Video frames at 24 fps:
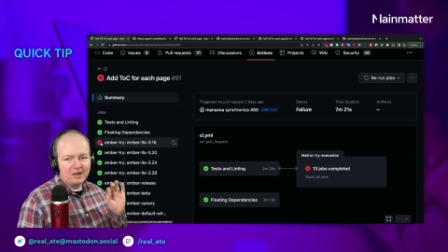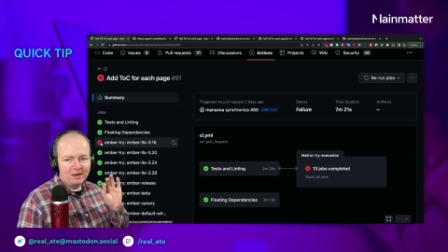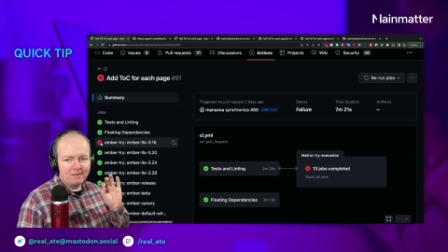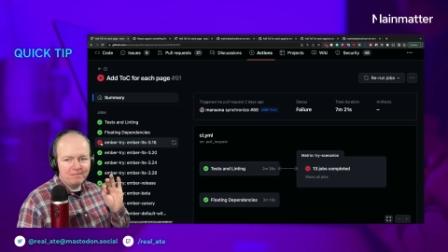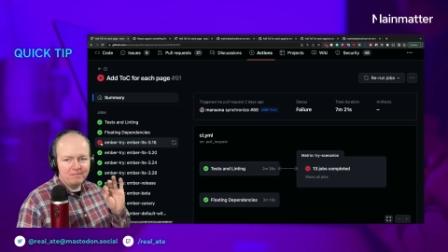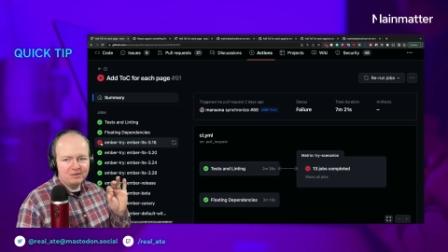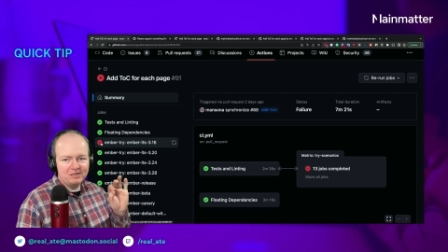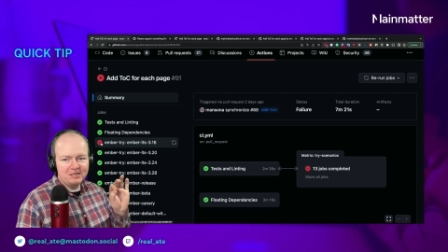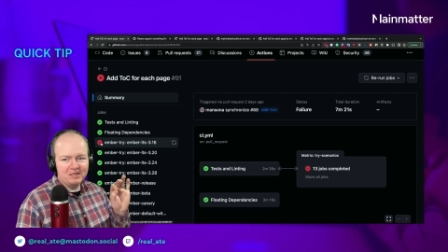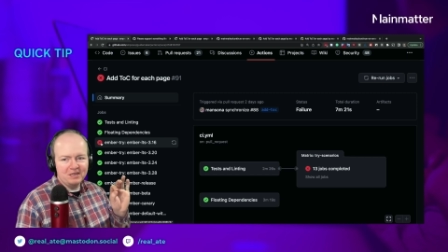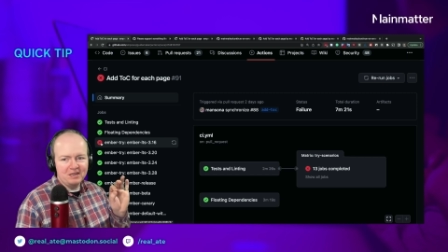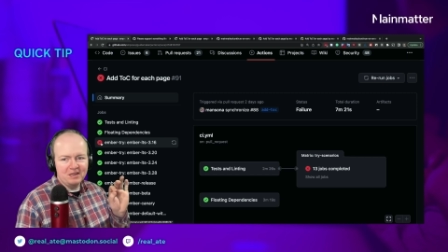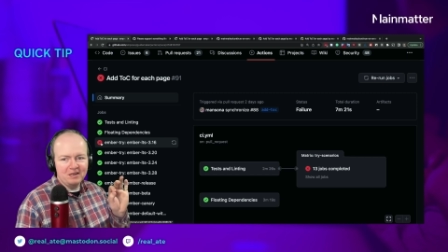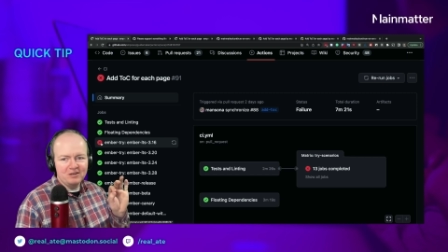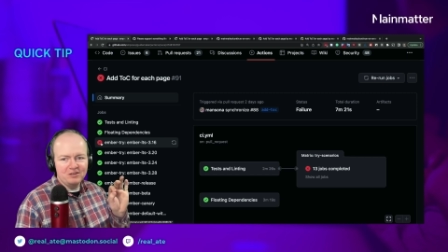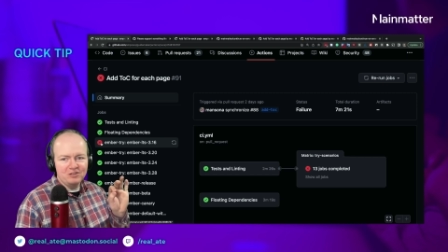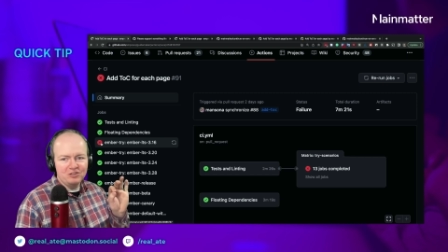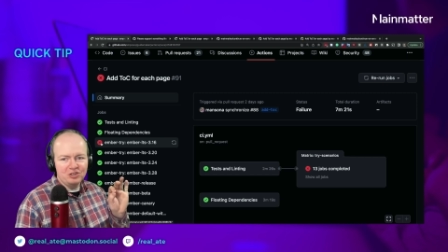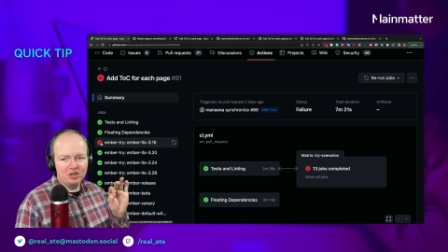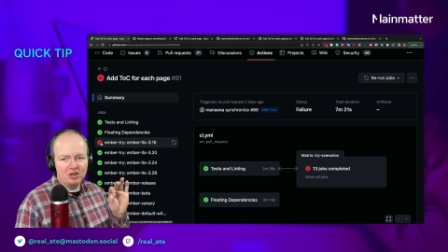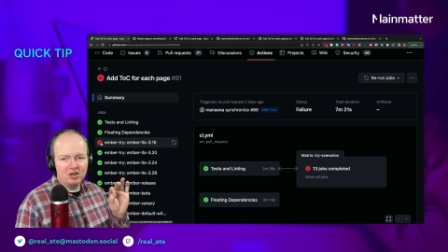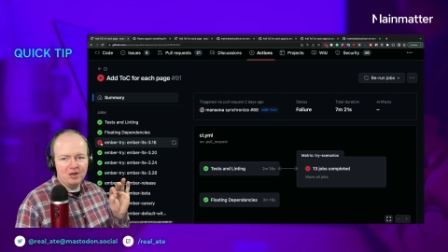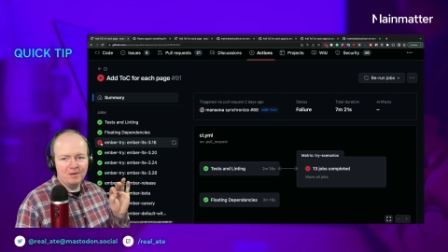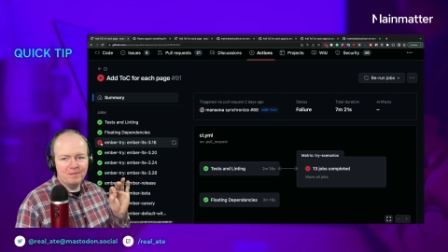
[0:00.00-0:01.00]
a particular
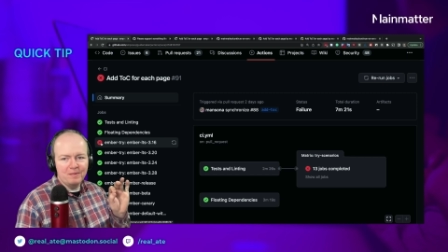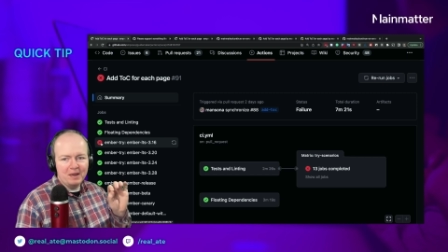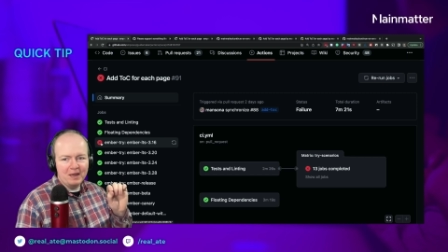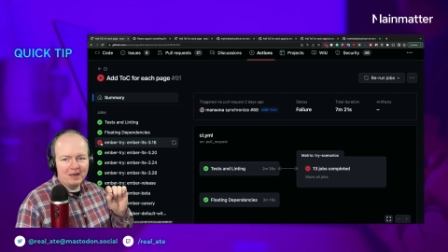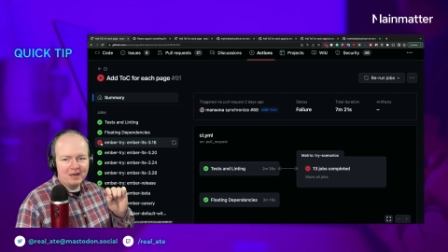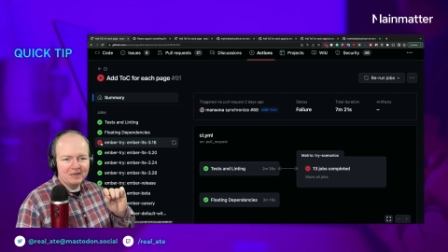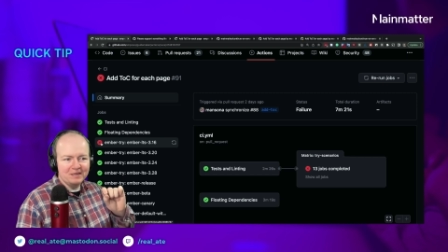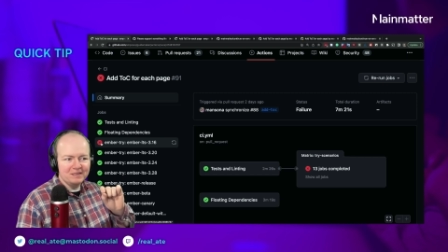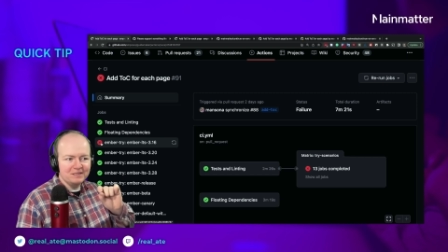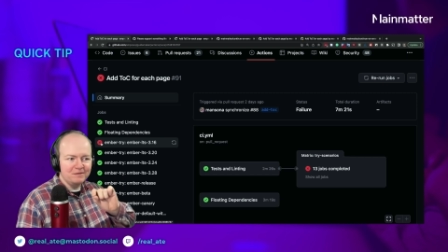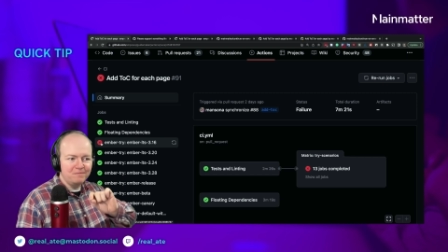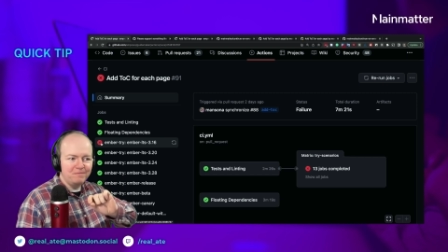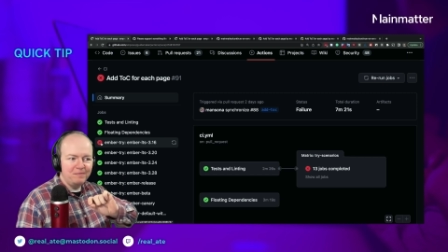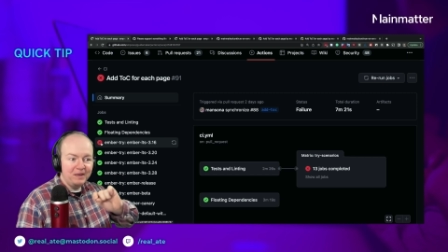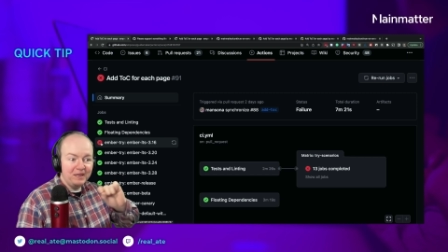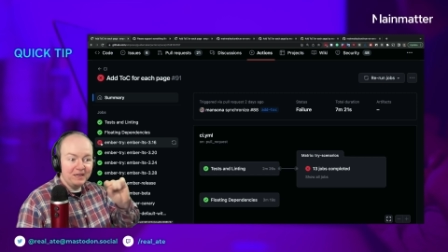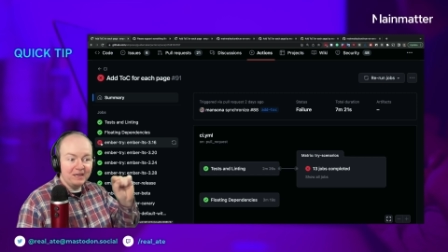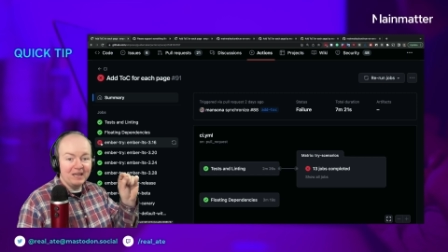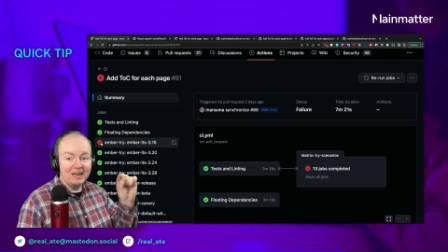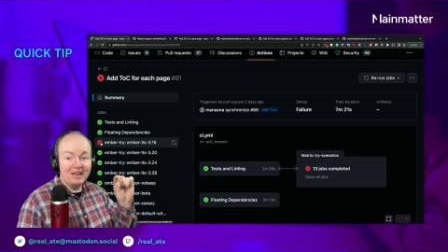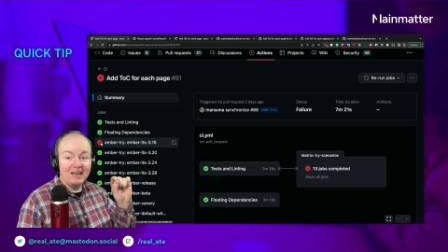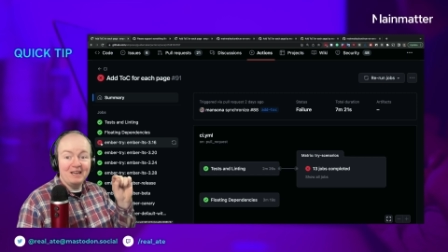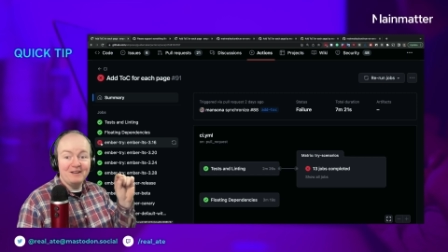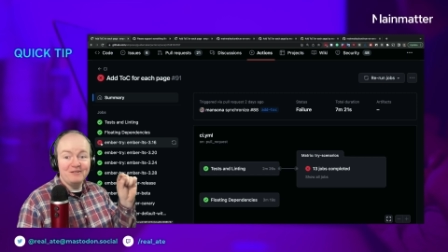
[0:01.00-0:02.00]
job as being
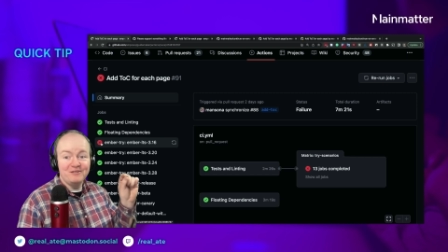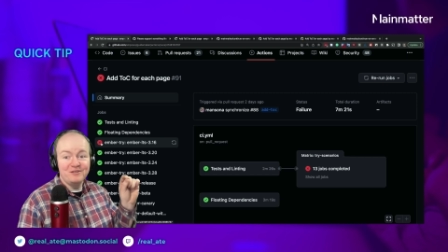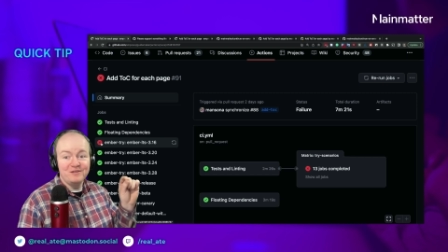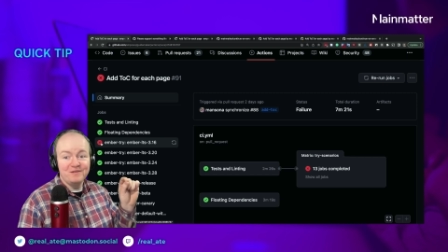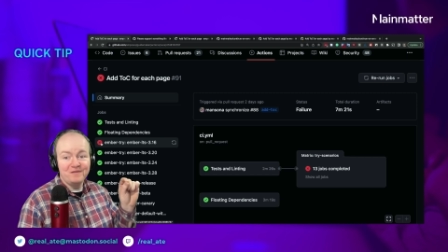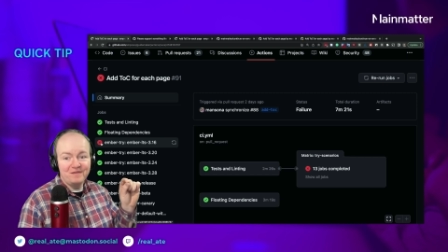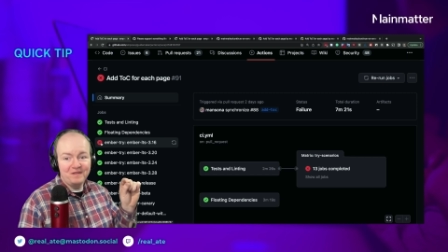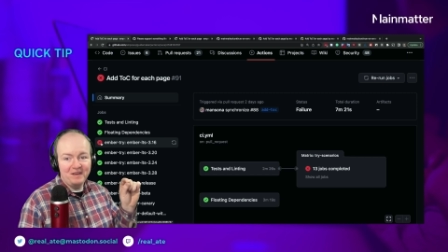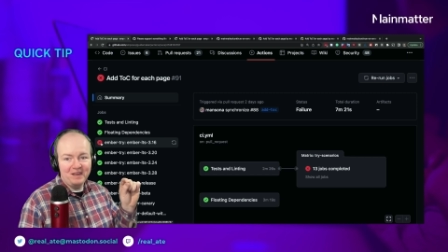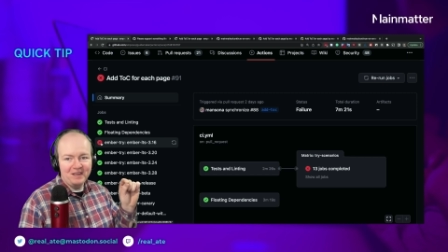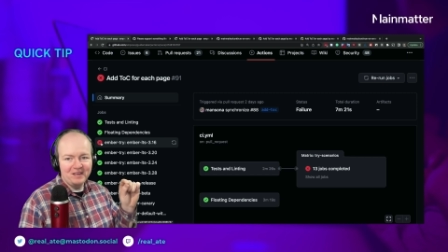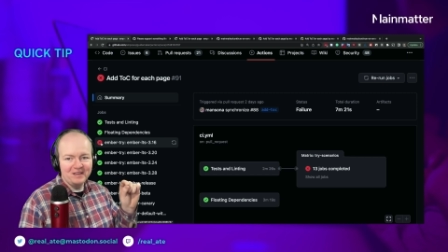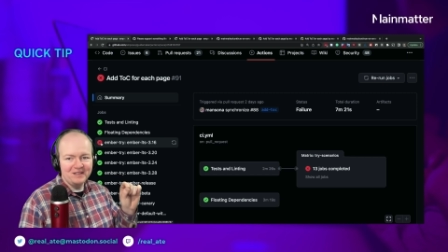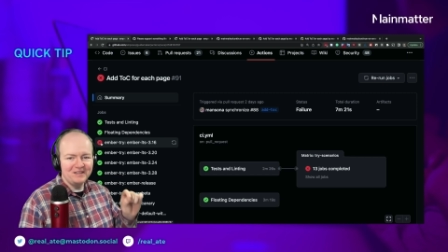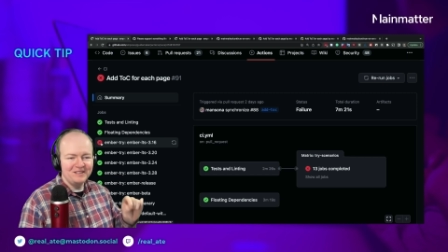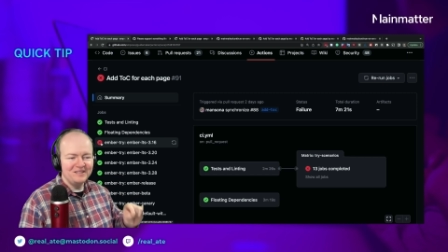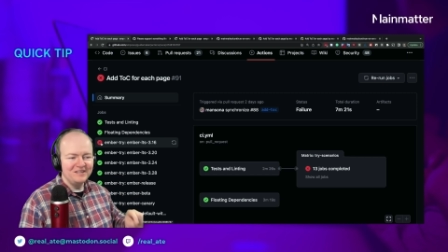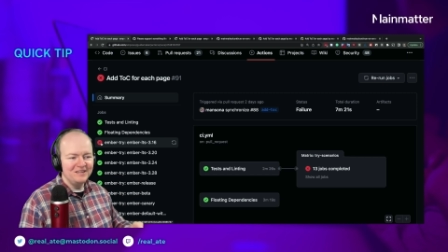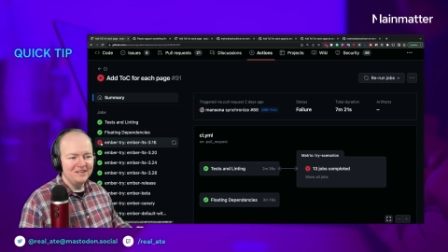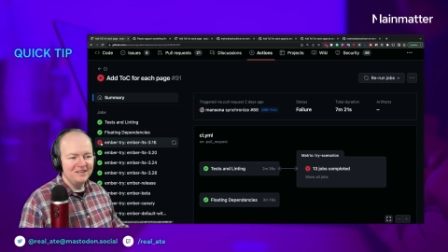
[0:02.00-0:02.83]
allowed to fail.